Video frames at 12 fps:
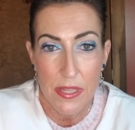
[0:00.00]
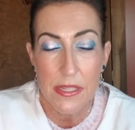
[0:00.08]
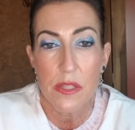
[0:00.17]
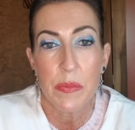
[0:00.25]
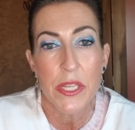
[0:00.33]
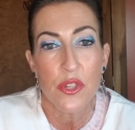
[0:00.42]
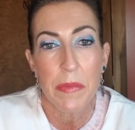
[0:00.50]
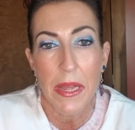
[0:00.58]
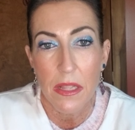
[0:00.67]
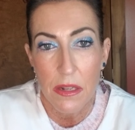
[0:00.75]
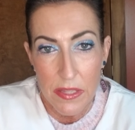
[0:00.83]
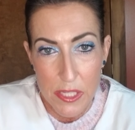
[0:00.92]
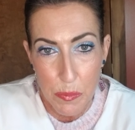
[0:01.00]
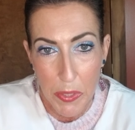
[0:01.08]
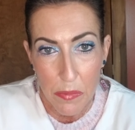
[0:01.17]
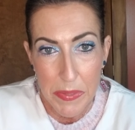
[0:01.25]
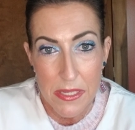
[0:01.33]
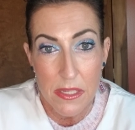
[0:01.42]
This is me doing my little
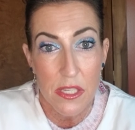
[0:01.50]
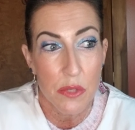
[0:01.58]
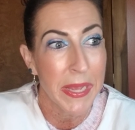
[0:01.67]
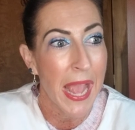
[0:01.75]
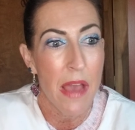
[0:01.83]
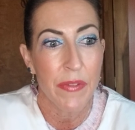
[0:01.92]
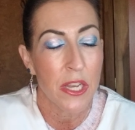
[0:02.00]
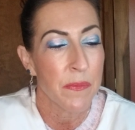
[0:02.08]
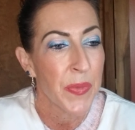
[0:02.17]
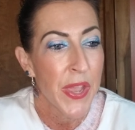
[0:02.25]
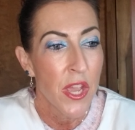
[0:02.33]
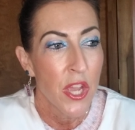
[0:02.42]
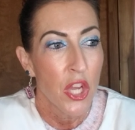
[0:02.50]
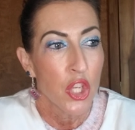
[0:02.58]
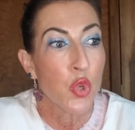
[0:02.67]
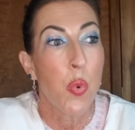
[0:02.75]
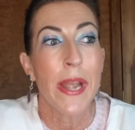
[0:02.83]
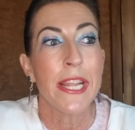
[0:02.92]
experiments. This is me having
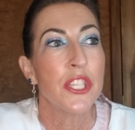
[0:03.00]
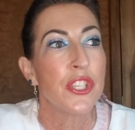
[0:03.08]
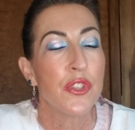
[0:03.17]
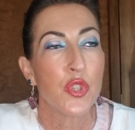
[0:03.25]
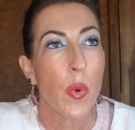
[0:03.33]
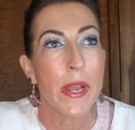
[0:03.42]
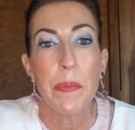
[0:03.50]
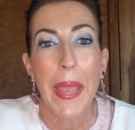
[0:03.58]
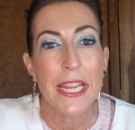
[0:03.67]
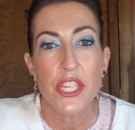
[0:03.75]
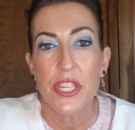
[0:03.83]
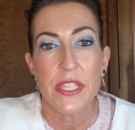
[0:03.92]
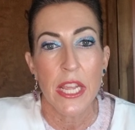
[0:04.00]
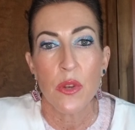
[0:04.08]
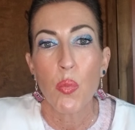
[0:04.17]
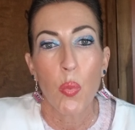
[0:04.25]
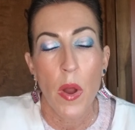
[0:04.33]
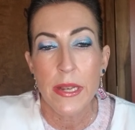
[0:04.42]
20 patients
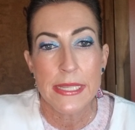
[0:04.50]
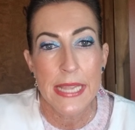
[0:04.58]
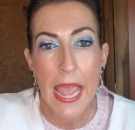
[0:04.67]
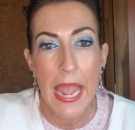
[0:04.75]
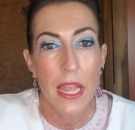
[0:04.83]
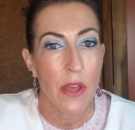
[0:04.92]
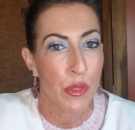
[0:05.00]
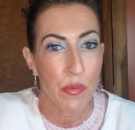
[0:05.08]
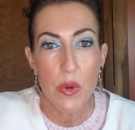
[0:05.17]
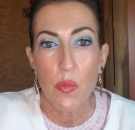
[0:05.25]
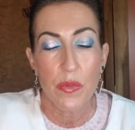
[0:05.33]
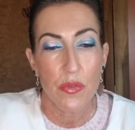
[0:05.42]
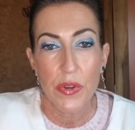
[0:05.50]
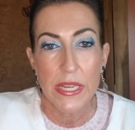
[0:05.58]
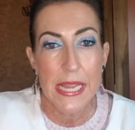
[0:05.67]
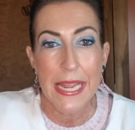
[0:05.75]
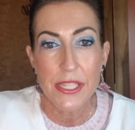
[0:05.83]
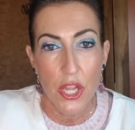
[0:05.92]
in one day, three
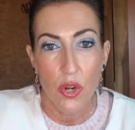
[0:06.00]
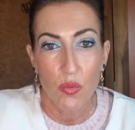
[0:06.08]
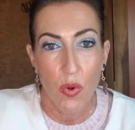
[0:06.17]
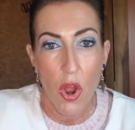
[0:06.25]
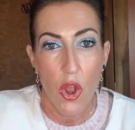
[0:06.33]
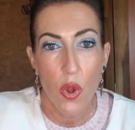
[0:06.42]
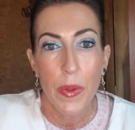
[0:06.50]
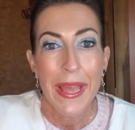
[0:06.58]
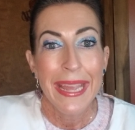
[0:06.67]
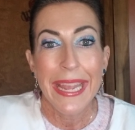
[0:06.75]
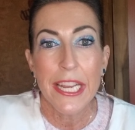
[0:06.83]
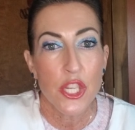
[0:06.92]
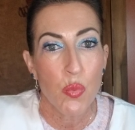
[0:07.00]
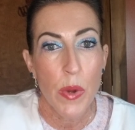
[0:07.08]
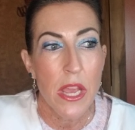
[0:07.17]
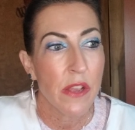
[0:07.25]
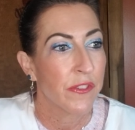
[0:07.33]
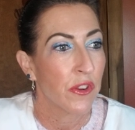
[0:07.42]
days in a row, each
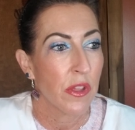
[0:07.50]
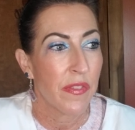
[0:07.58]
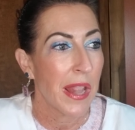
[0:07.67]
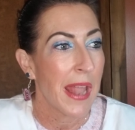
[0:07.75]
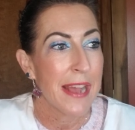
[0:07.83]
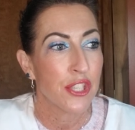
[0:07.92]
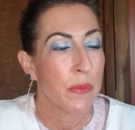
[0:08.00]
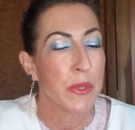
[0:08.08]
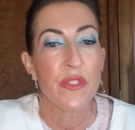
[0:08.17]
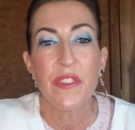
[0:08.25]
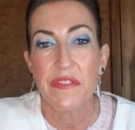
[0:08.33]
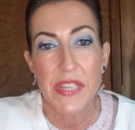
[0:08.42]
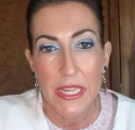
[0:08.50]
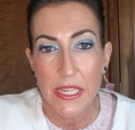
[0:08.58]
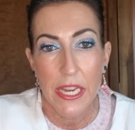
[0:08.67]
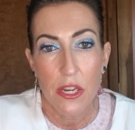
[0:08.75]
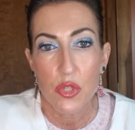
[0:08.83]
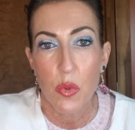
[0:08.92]
week for the last almost 15
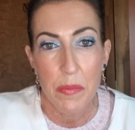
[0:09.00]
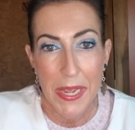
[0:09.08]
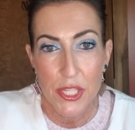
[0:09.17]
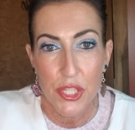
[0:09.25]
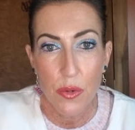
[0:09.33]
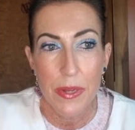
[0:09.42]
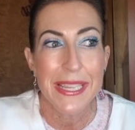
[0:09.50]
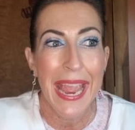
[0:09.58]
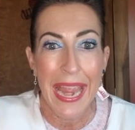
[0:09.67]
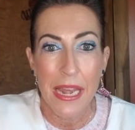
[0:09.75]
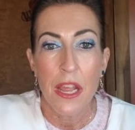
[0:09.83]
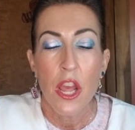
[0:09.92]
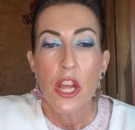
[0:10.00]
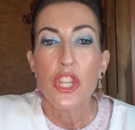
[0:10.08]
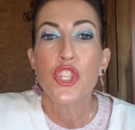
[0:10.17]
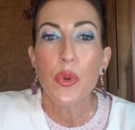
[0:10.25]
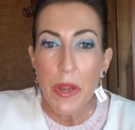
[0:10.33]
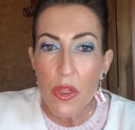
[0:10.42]
years with my students and
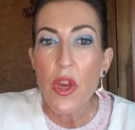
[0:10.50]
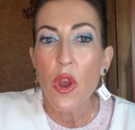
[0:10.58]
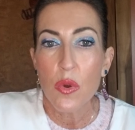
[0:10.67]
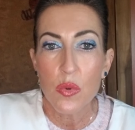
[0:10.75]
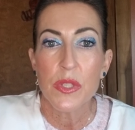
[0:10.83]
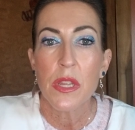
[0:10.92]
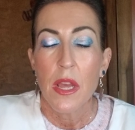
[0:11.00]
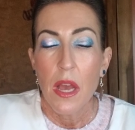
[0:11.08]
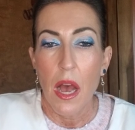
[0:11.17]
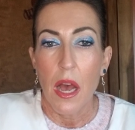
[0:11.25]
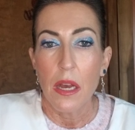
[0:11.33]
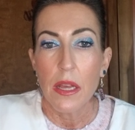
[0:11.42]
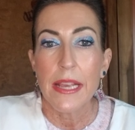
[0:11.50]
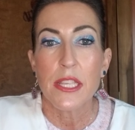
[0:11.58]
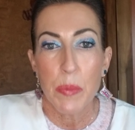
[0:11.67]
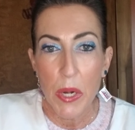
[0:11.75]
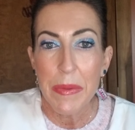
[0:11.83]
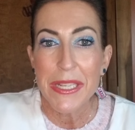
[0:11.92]
doing those
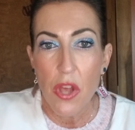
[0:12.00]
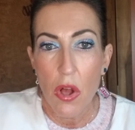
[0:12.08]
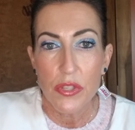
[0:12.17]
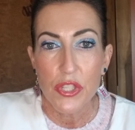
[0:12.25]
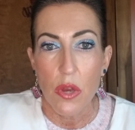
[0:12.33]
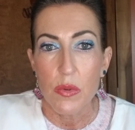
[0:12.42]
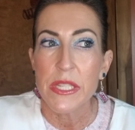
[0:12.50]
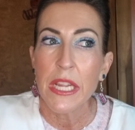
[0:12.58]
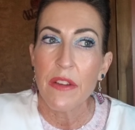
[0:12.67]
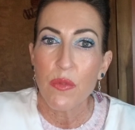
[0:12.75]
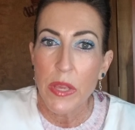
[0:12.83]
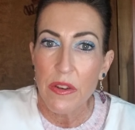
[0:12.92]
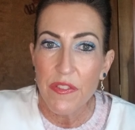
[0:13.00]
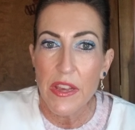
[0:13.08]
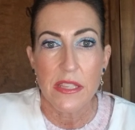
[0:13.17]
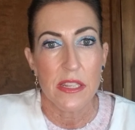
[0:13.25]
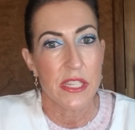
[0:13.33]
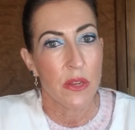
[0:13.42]
experiments also, seeing if we can
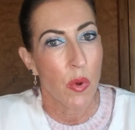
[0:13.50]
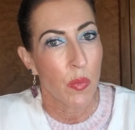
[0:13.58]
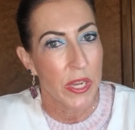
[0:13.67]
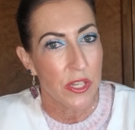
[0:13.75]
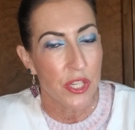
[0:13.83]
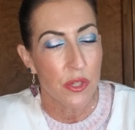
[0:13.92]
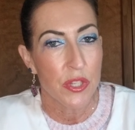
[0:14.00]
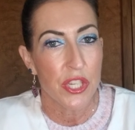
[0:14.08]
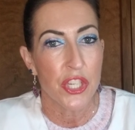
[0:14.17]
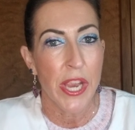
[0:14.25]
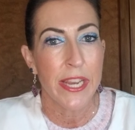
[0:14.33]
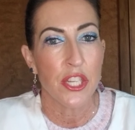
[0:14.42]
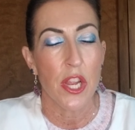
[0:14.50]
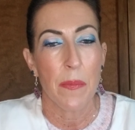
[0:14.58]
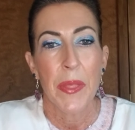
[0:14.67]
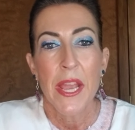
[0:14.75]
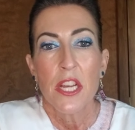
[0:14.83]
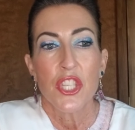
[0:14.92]
fix it, seeing what we can do to change it.
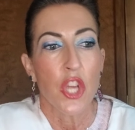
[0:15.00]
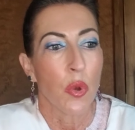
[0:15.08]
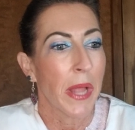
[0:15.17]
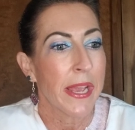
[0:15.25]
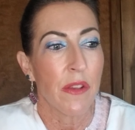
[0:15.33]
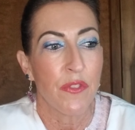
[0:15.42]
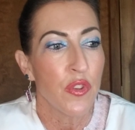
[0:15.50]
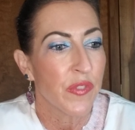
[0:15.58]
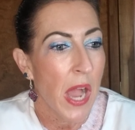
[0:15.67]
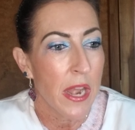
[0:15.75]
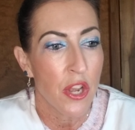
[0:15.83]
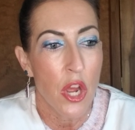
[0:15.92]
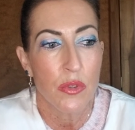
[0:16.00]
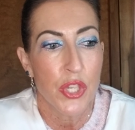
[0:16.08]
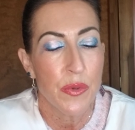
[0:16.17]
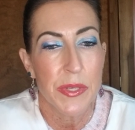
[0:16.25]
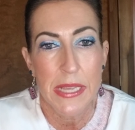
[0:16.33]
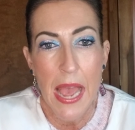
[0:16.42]
So like if you've got an
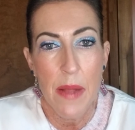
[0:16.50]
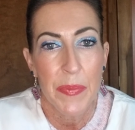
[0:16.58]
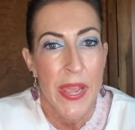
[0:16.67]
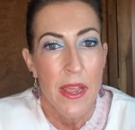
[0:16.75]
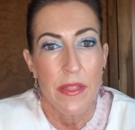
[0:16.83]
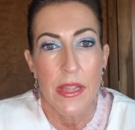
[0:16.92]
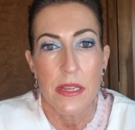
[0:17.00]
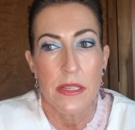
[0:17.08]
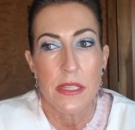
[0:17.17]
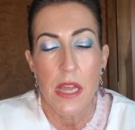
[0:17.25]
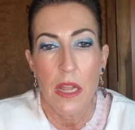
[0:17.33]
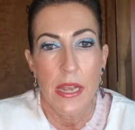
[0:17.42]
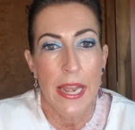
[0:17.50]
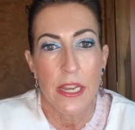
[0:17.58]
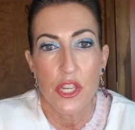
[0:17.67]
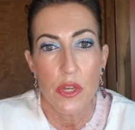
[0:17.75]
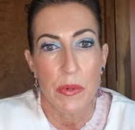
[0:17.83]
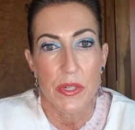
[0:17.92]
O2 sat that is
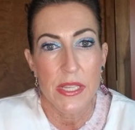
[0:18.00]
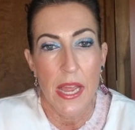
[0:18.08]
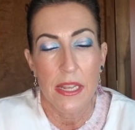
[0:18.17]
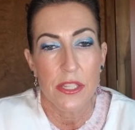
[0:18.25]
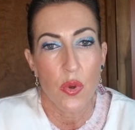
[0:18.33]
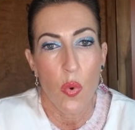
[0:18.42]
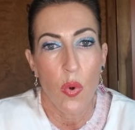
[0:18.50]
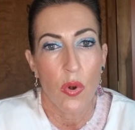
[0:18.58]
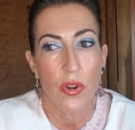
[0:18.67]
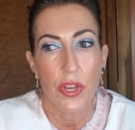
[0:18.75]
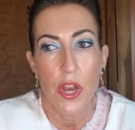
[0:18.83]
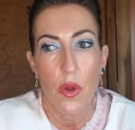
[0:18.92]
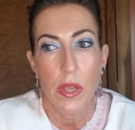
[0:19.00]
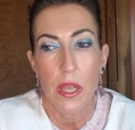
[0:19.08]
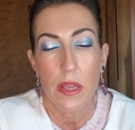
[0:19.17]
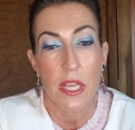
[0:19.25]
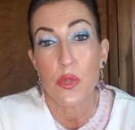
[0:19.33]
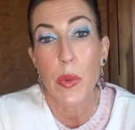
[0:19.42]
92% or,
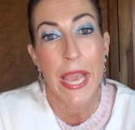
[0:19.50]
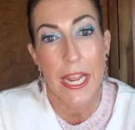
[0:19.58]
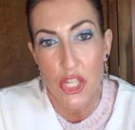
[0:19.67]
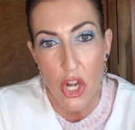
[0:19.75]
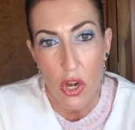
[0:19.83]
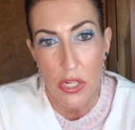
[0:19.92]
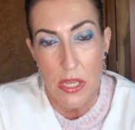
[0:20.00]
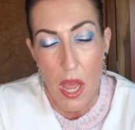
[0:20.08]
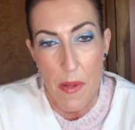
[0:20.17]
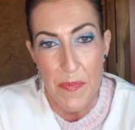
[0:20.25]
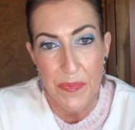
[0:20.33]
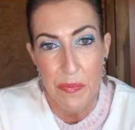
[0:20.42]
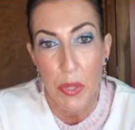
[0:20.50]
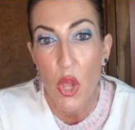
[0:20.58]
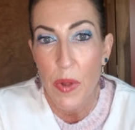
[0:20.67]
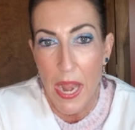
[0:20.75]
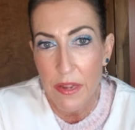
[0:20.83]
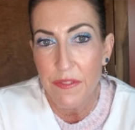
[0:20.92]
because we can't chart below
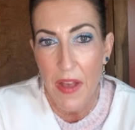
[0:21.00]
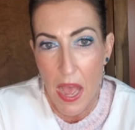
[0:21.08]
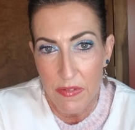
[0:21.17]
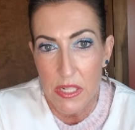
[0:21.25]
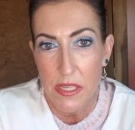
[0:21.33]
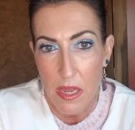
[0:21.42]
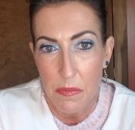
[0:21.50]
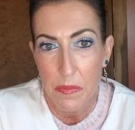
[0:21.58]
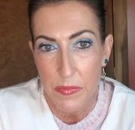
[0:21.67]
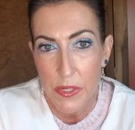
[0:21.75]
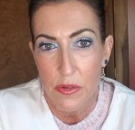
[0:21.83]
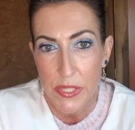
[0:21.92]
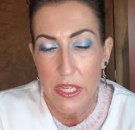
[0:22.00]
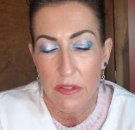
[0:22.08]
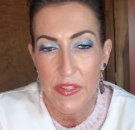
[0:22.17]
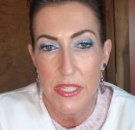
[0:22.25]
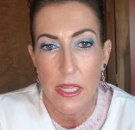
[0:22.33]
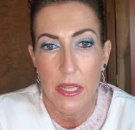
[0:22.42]
95 at some, skilled
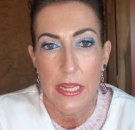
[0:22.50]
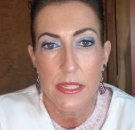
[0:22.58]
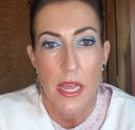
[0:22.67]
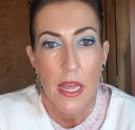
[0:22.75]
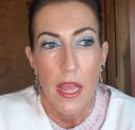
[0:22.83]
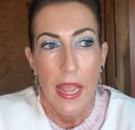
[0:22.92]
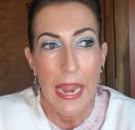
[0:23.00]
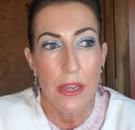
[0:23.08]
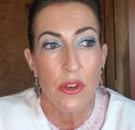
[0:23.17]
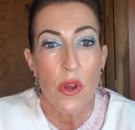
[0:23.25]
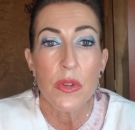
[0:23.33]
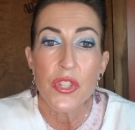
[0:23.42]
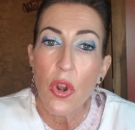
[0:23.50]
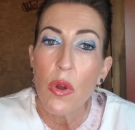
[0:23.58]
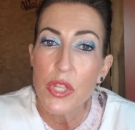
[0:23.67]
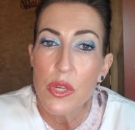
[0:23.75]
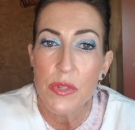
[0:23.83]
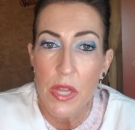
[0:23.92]
facilities, and you notice their
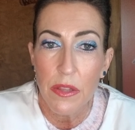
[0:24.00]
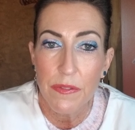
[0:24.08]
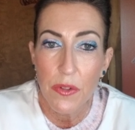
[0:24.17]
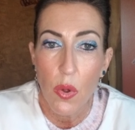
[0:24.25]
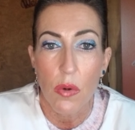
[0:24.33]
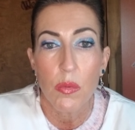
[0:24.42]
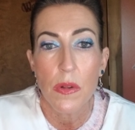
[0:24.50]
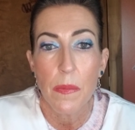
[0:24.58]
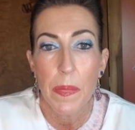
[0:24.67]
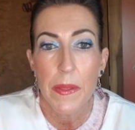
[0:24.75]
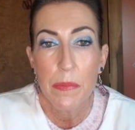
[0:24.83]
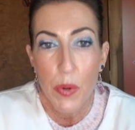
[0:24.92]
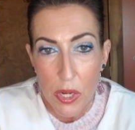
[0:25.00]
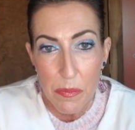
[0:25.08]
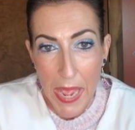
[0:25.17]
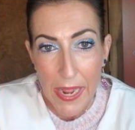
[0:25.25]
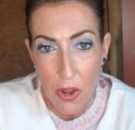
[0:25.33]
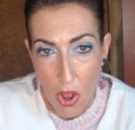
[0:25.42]
O2 is on the floor, well, put it
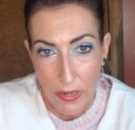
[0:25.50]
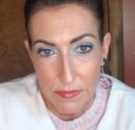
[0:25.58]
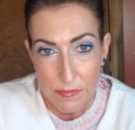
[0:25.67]
back on.